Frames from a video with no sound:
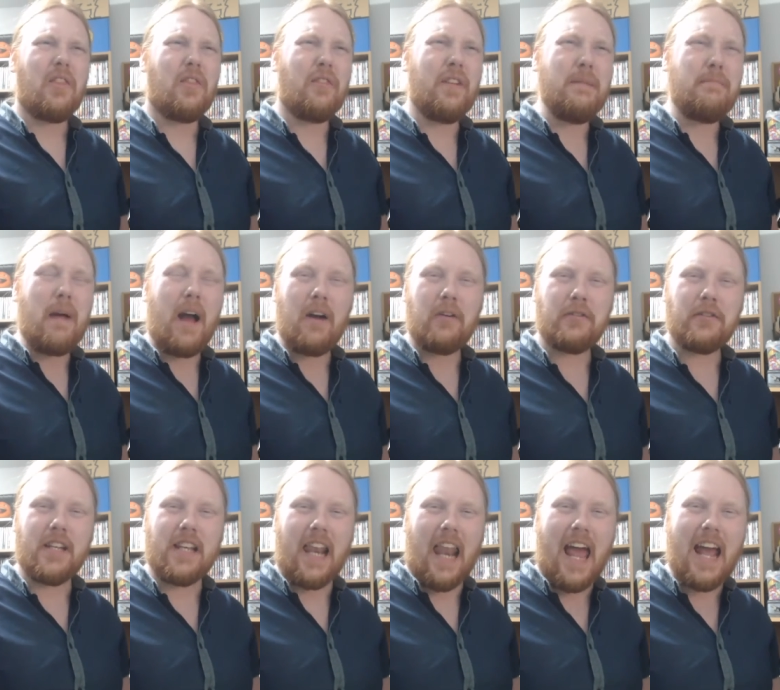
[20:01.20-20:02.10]

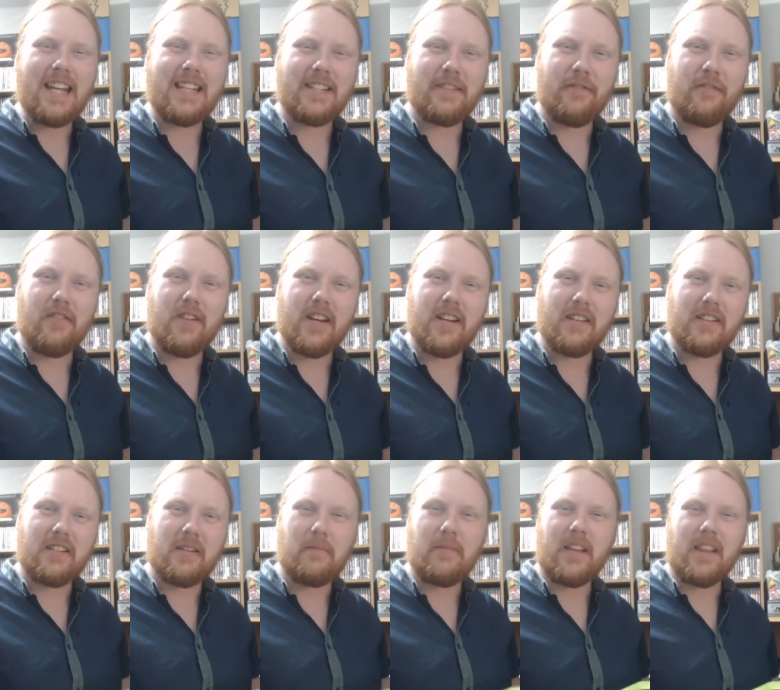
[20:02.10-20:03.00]
£3 less for it or
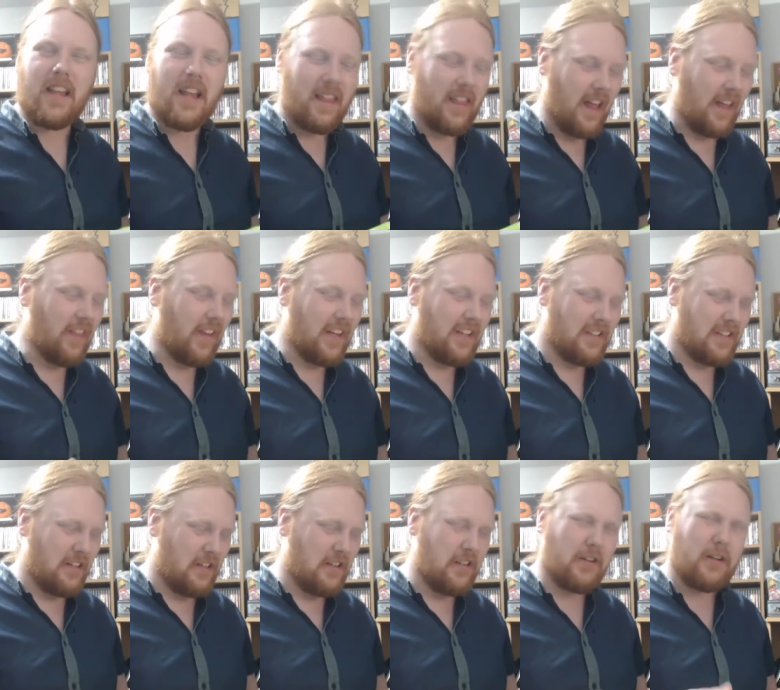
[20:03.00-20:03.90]
something like that. They
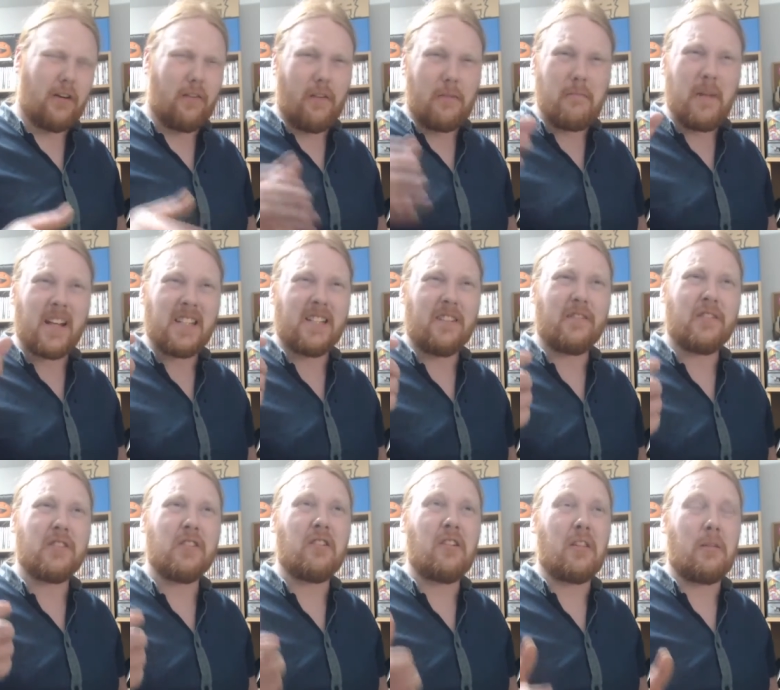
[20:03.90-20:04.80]
took off a massive
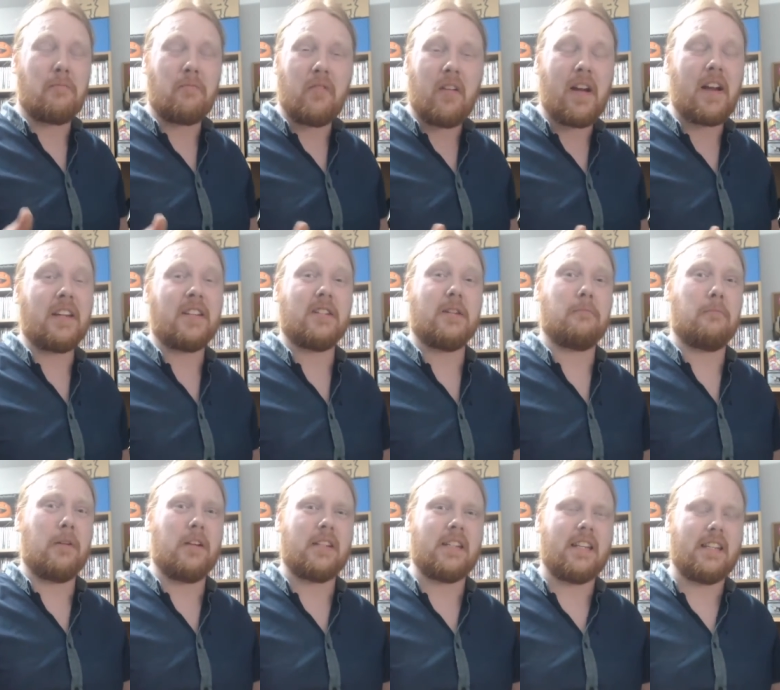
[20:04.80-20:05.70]
chunk of the price just
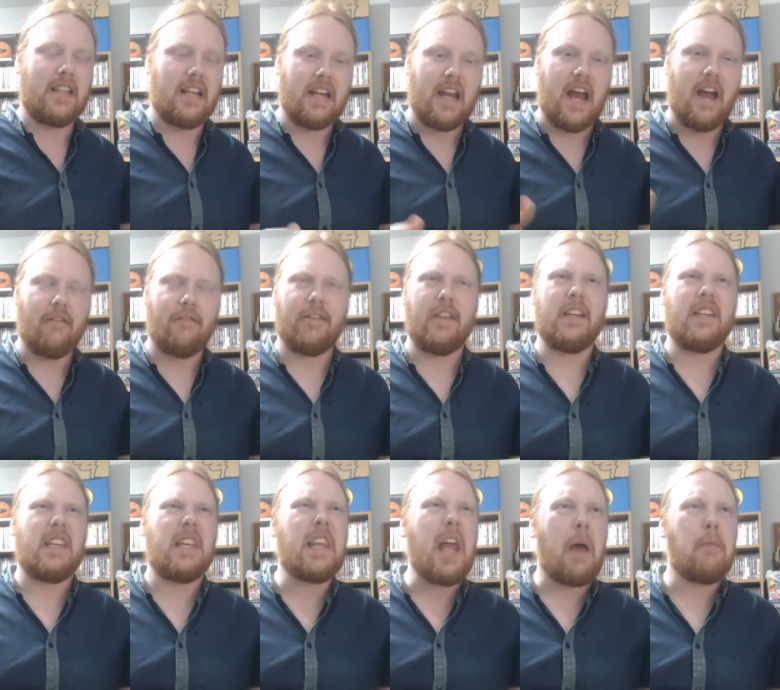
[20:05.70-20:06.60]
because it didn't have the
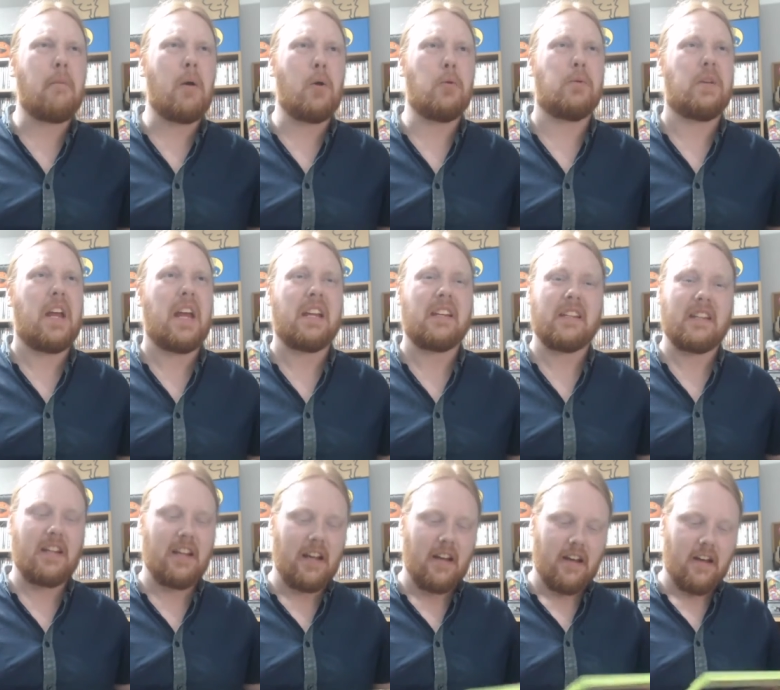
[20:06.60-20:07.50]
demo
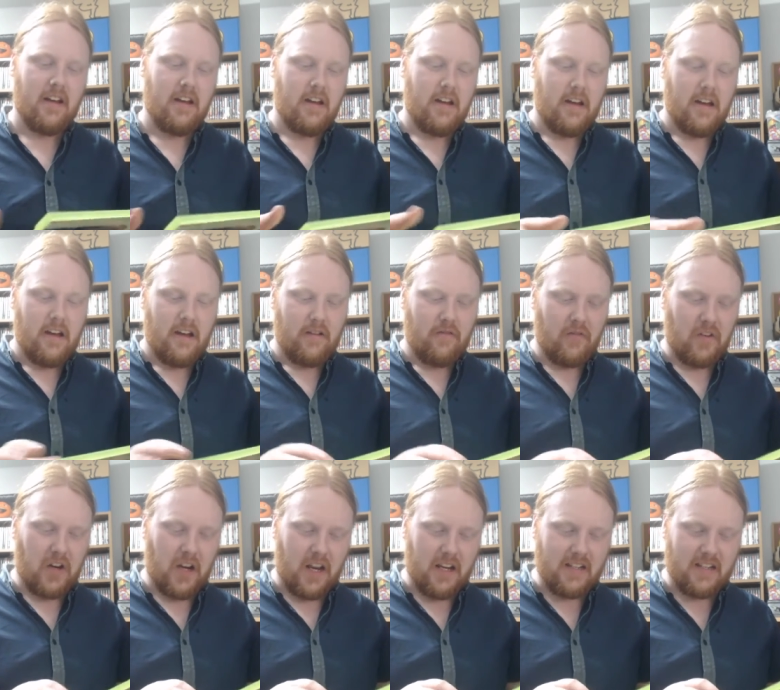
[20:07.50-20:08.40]
disc.
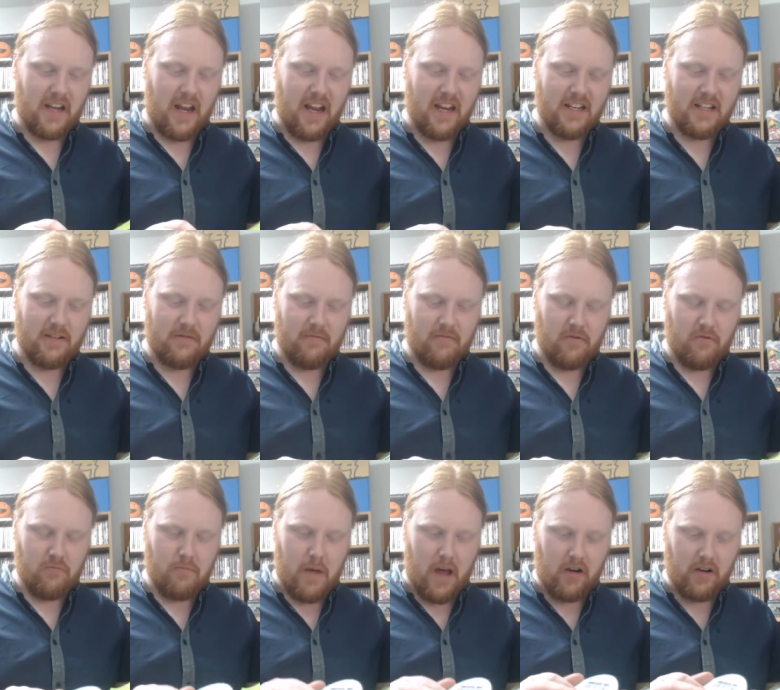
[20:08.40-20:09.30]
Is
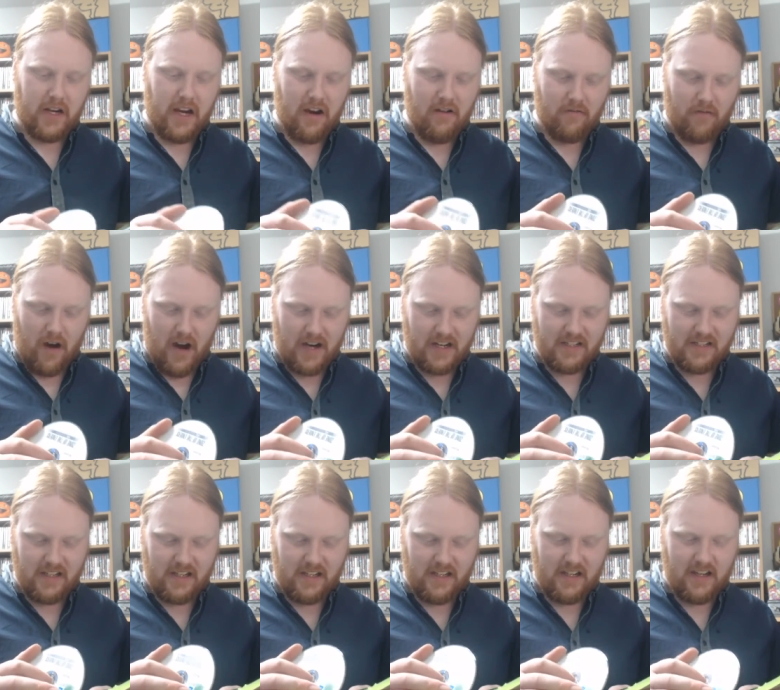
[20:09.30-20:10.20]
Metal Gear
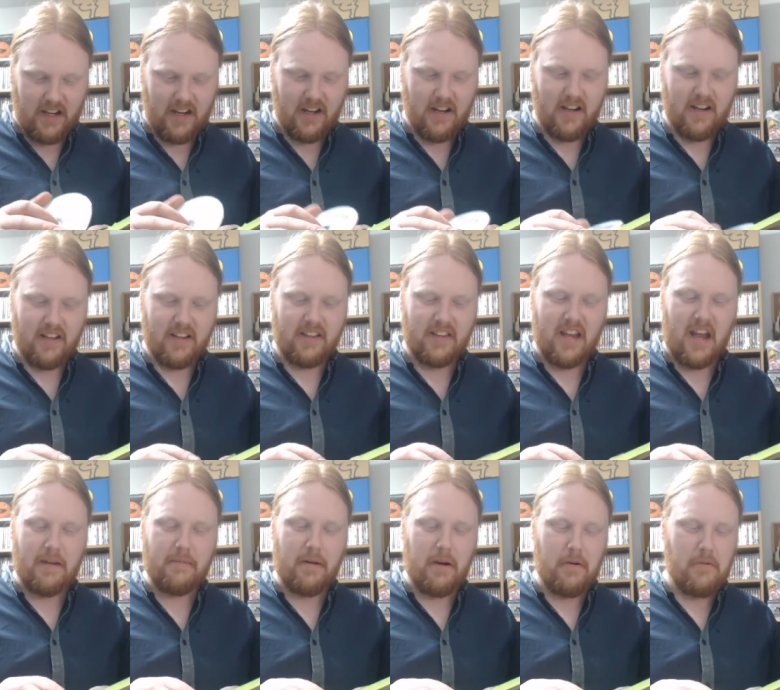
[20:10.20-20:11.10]
Rising
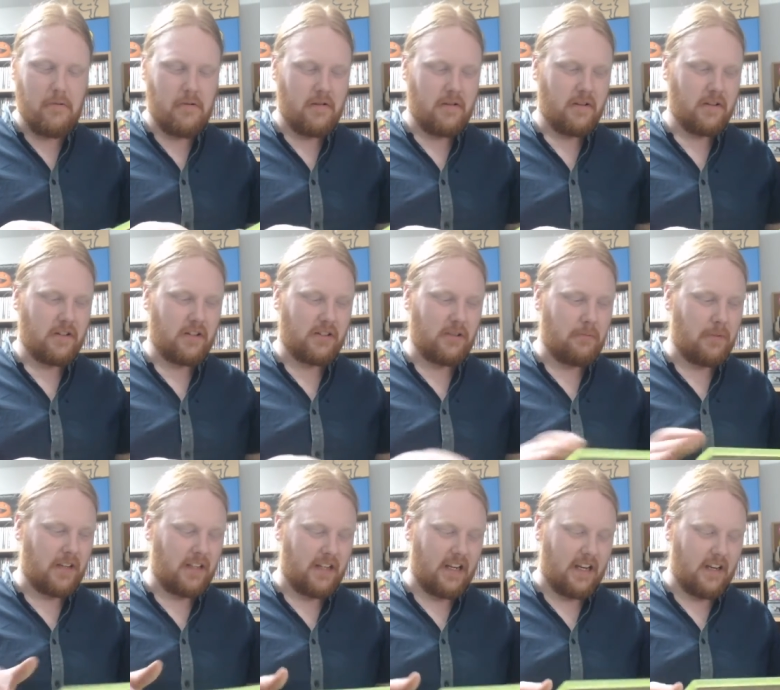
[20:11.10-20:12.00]
demo such a
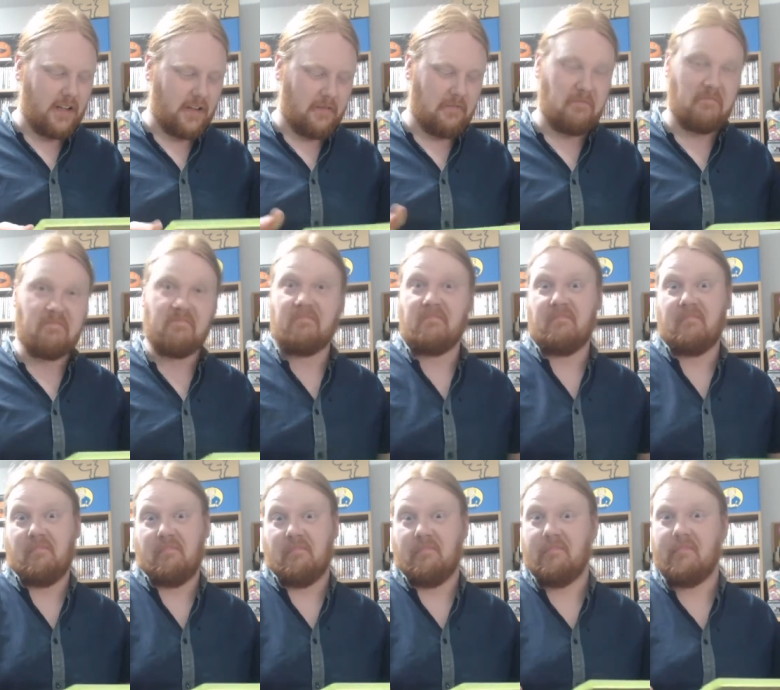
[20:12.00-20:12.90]
big deal?
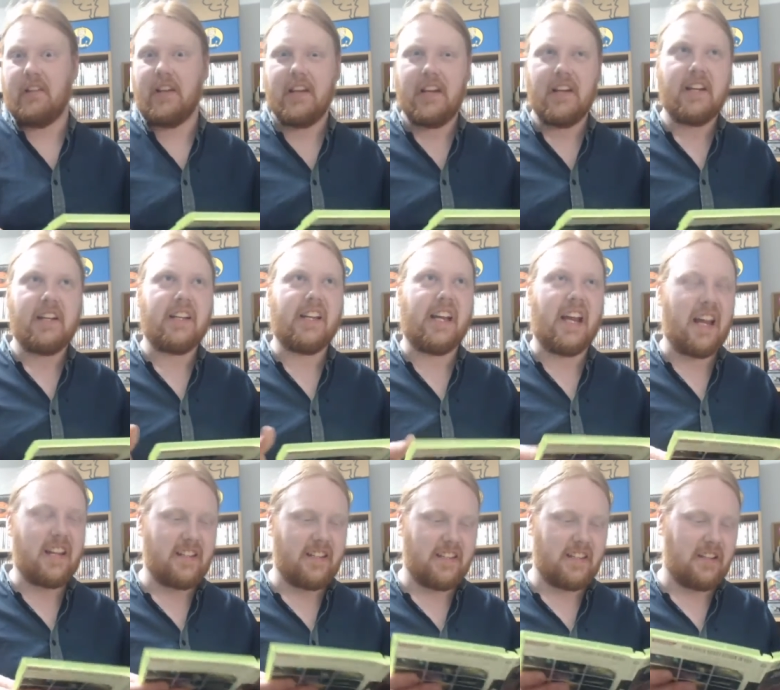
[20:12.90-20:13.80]
Your
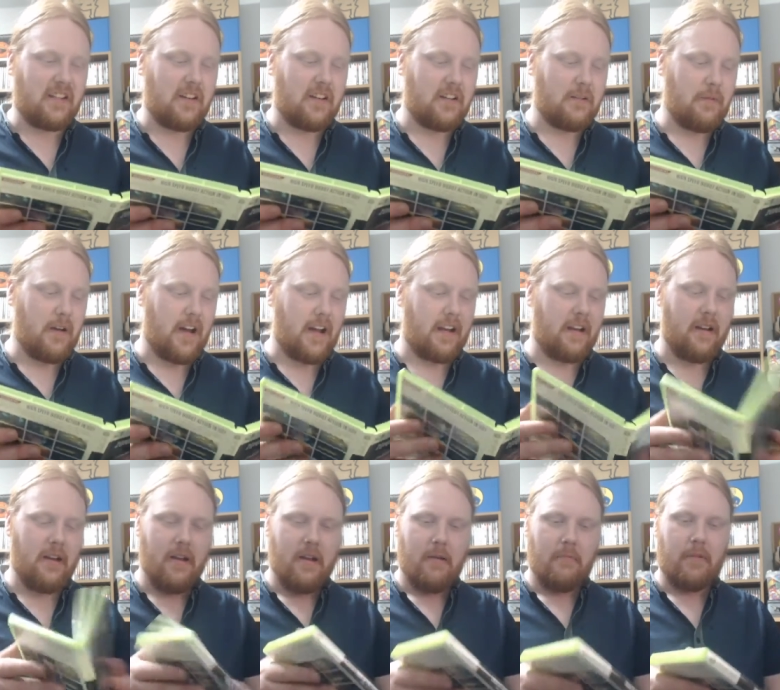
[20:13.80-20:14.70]
guess is as good as mine.
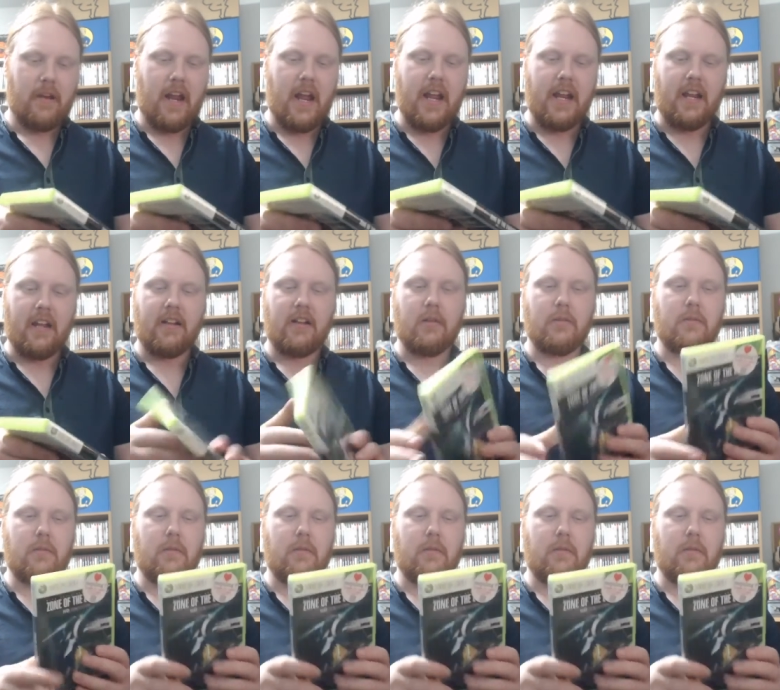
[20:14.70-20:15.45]
But hey, comes